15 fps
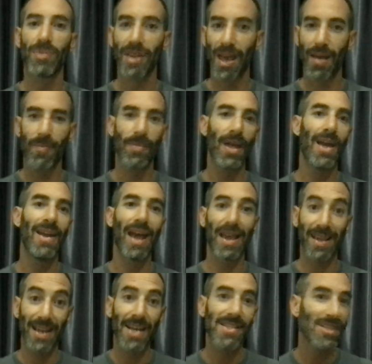yeah, and
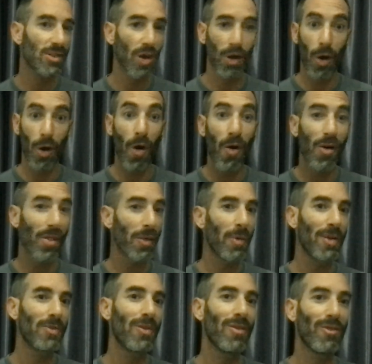I guess it's going all the
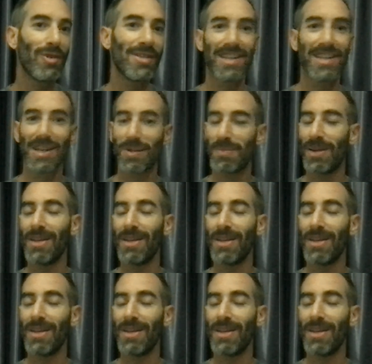way to the physical,